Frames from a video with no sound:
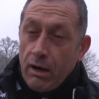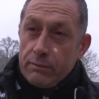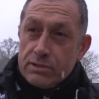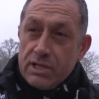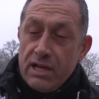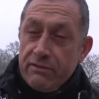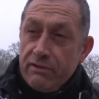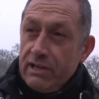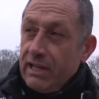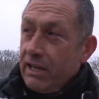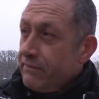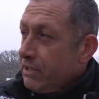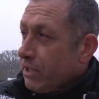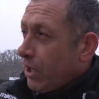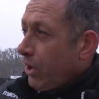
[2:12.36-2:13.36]
I was here at
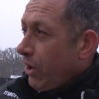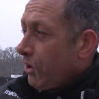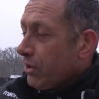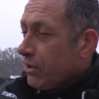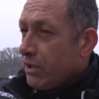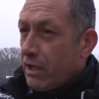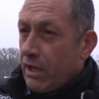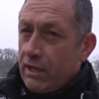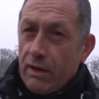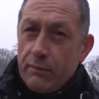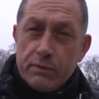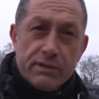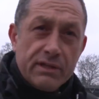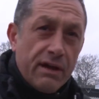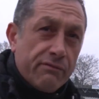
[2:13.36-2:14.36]
11 o'clock, and I
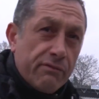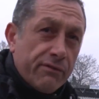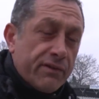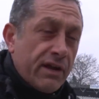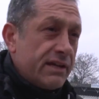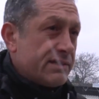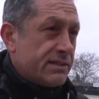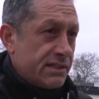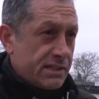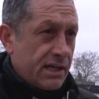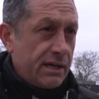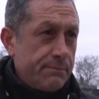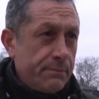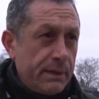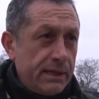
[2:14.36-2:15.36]
would never have guessed this
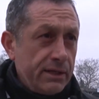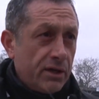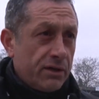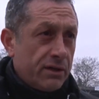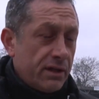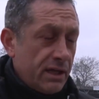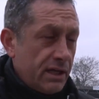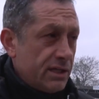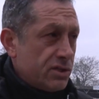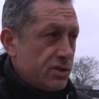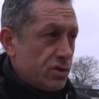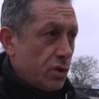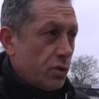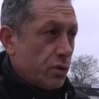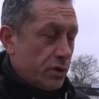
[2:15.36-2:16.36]
game being on. Ian
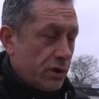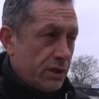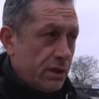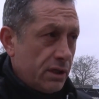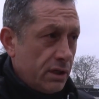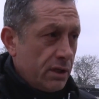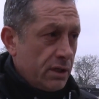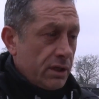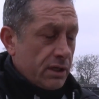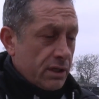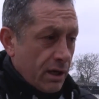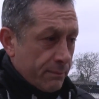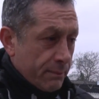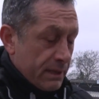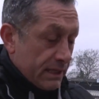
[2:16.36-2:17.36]
Jordan
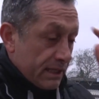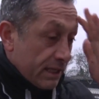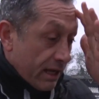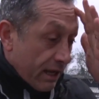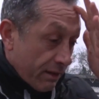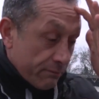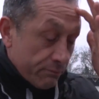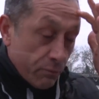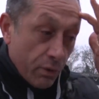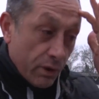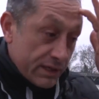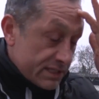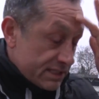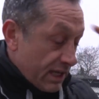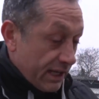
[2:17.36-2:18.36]
come in, and
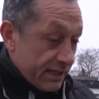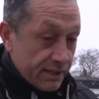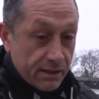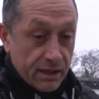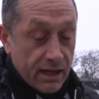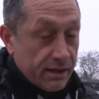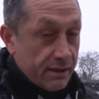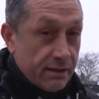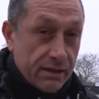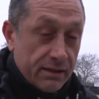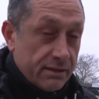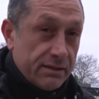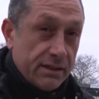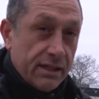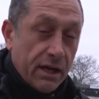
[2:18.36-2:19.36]
what he's done,
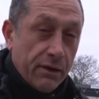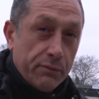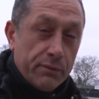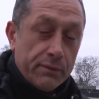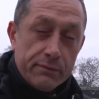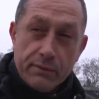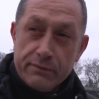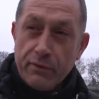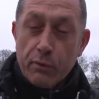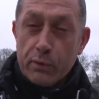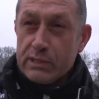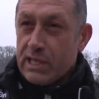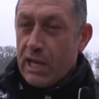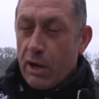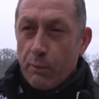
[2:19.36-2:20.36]
and you know, with all
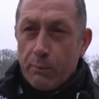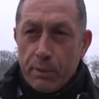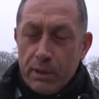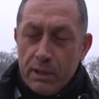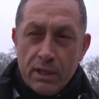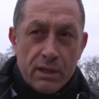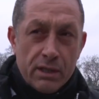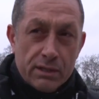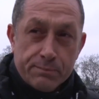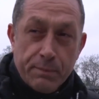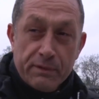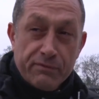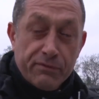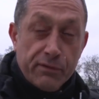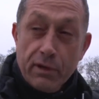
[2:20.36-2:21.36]
his help, has
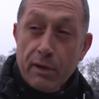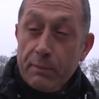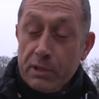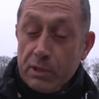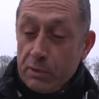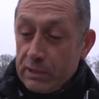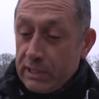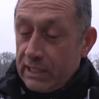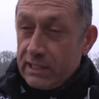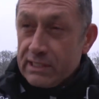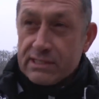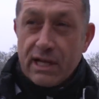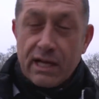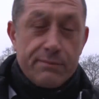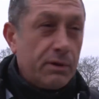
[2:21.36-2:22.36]
been phenomenal to get
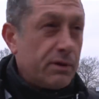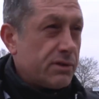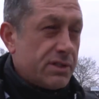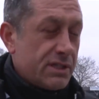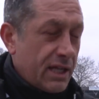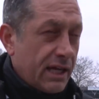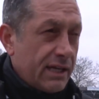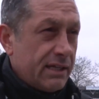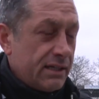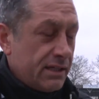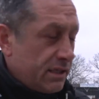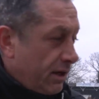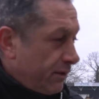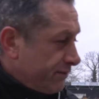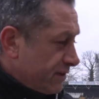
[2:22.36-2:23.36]
this game on today.
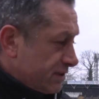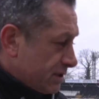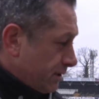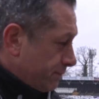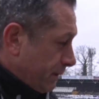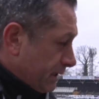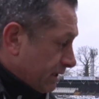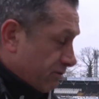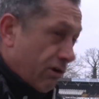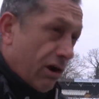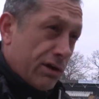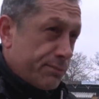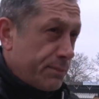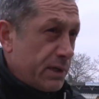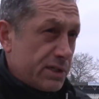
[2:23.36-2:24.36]
You know, if this had been a
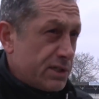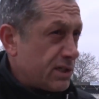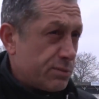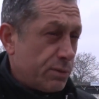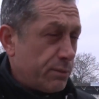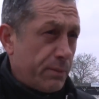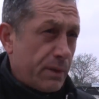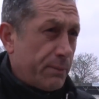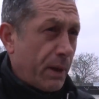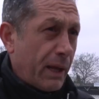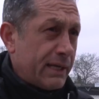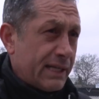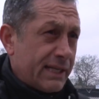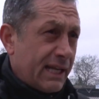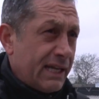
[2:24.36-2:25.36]
grass pitch, this wouldn't be
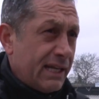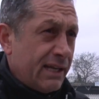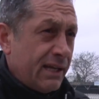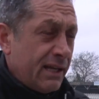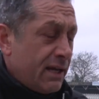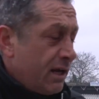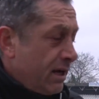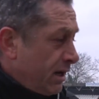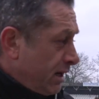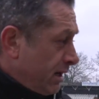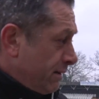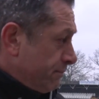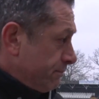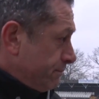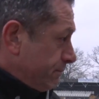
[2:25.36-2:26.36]
played today.
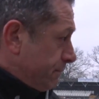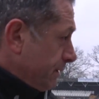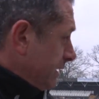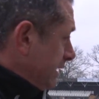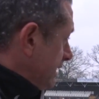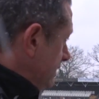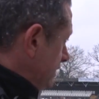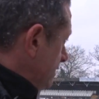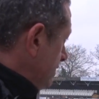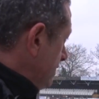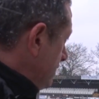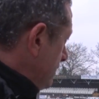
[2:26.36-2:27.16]
But Ian,